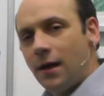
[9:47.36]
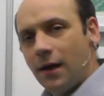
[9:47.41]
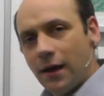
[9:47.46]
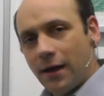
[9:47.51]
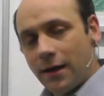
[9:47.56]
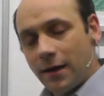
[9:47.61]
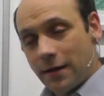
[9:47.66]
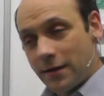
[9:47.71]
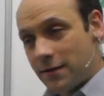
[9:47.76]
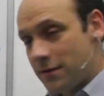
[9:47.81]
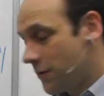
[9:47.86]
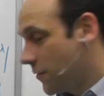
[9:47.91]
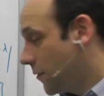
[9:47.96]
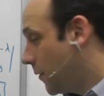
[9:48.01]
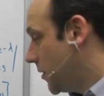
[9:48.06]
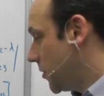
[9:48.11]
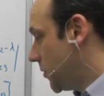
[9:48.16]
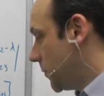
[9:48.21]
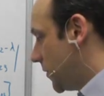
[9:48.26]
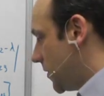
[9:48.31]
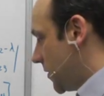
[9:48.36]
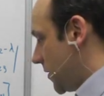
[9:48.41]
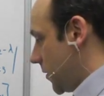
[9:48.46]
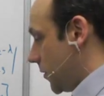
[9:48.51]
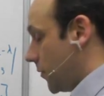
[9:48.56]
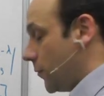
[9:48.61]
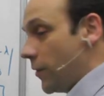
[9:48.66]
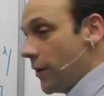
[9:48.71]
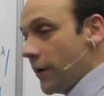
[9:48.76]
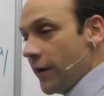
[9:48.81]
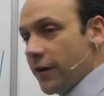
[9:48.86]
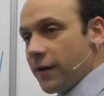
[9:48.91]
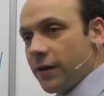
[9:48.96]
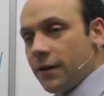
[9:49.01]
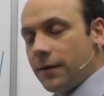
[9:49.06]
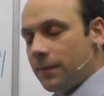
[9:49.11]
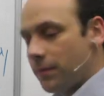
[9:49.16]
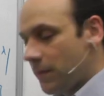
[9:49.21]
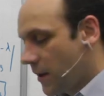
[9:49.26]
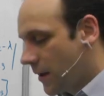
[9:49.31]
And this equation would still
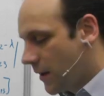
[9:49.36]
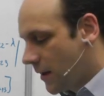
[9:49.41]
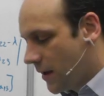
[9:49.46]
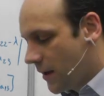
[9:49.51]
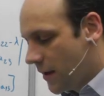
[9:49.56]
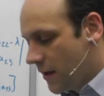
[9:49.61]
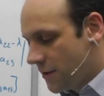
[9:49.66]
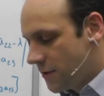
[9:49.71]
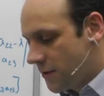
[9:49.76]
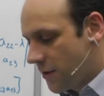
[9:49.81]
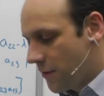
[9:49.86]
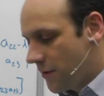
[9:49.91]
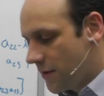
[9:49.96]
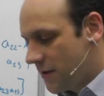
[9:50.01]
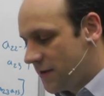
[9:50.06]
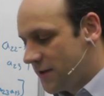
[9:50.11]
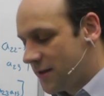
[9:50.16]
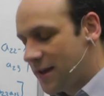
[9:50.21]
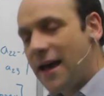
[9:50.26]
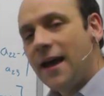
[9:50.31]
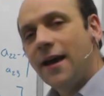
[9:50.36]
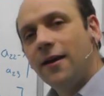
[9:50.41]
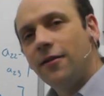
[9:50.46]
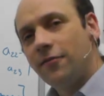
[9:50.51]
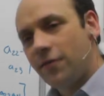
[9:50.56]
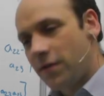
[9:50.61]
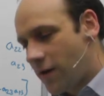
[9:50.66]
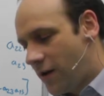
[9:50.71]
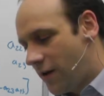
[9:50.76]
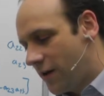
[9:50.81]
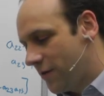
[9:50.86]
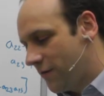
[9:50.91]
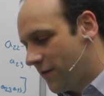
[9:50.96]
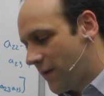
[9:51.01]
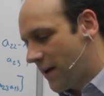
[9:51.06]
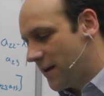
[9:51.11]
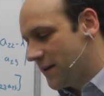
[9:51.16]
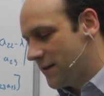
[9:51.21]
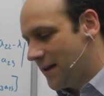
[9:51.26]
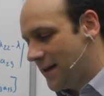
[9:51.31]
work. So the scale of the
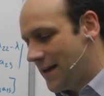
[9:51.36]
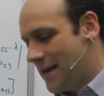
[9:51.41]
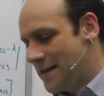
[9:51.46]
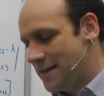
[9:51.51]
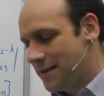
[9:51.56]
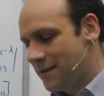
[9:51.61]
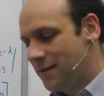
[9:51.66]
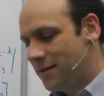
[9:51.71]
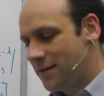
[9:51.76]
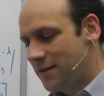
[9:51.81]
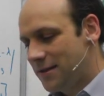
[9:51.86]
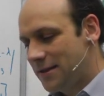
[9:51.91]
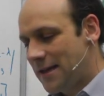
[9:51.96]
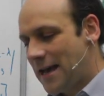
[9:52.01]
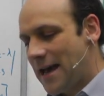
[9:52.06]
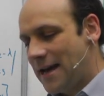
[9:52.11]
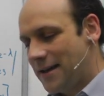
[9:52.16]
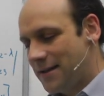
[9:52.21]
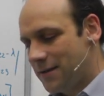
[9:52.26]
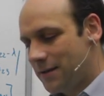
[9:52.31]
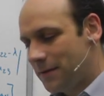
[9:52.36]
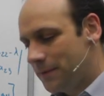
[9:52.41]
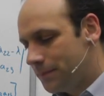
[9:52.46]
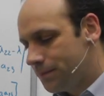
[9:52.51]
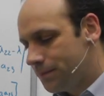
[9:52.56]
eigenvector isn't set.